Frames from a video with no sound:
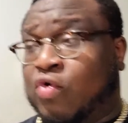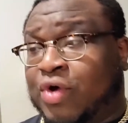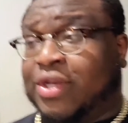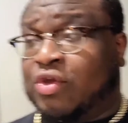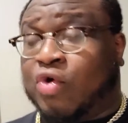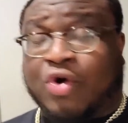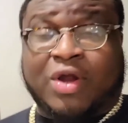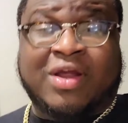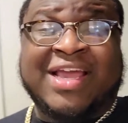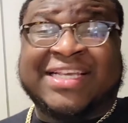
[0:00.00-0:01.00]
on
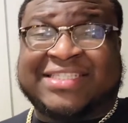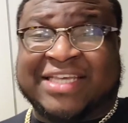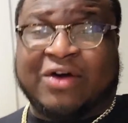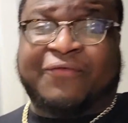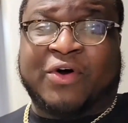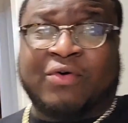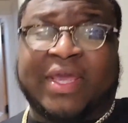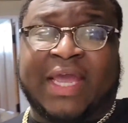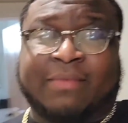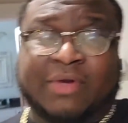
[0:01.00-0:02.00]
your cell phone
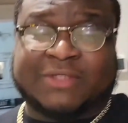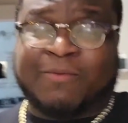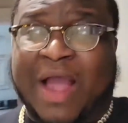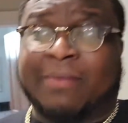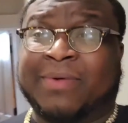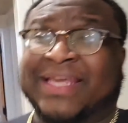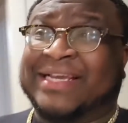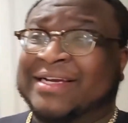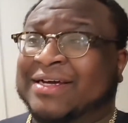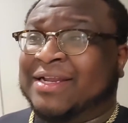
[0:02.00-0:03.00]
camera is probably
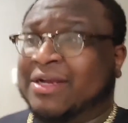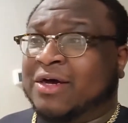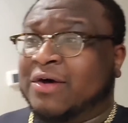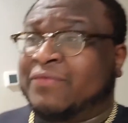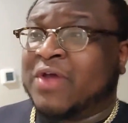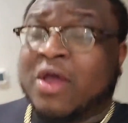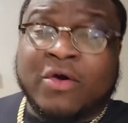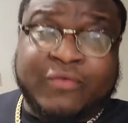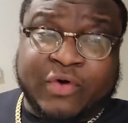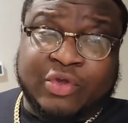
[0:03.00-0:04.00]
good enough
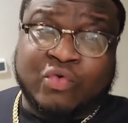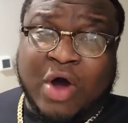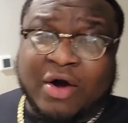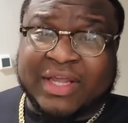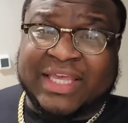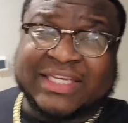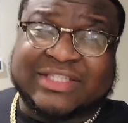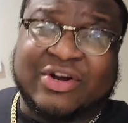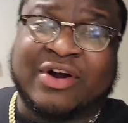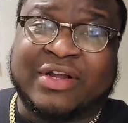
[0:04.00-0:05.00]
for you all to get
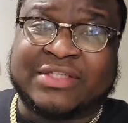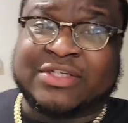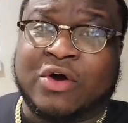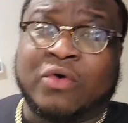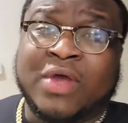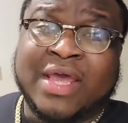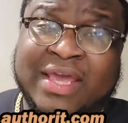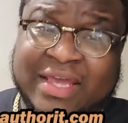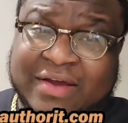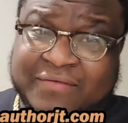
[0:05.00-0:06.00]
started. So
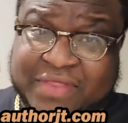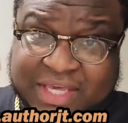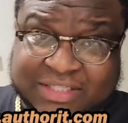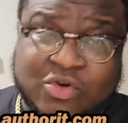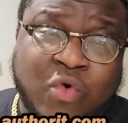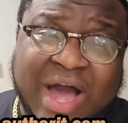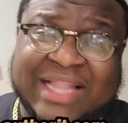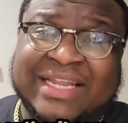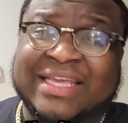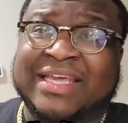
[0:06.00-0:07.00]
if this
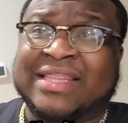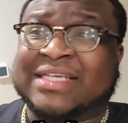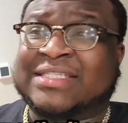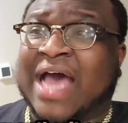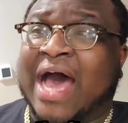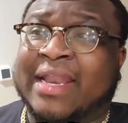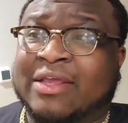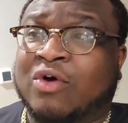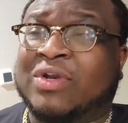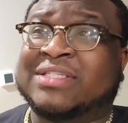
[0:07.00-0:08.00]
quality and this
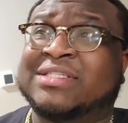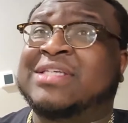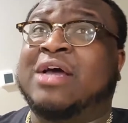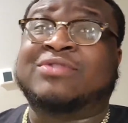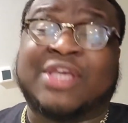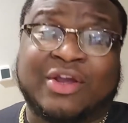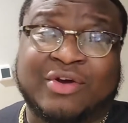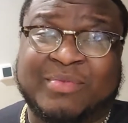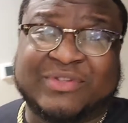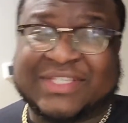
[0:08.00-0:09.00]
audio doesn't sound
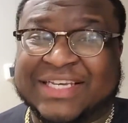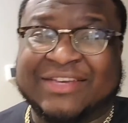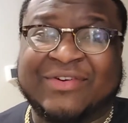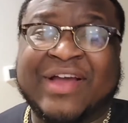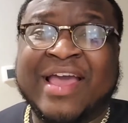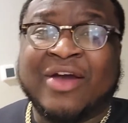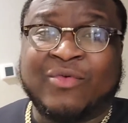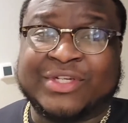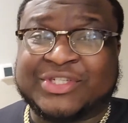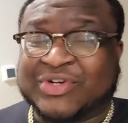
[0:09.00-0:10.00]
terrible to you,
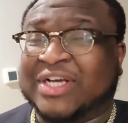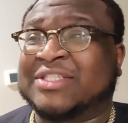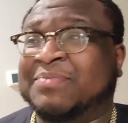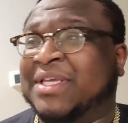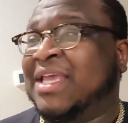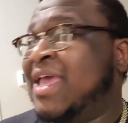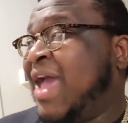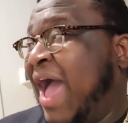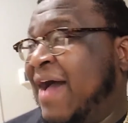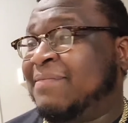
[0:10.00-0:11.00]
which trust me,
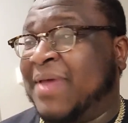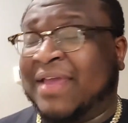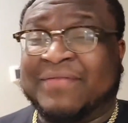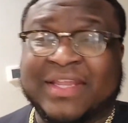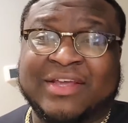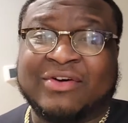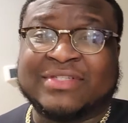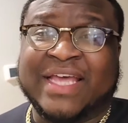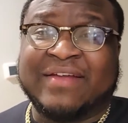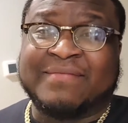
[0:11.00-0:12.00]
I've made
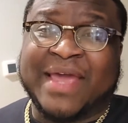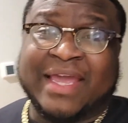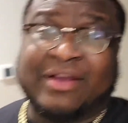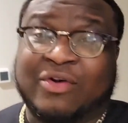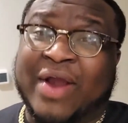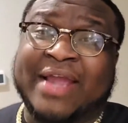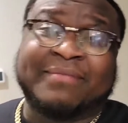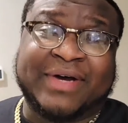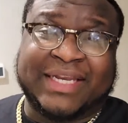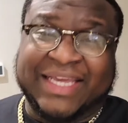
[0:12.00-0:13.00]
videos that have made great
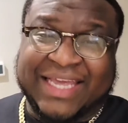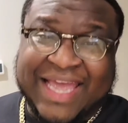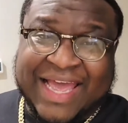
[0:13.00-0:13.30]
money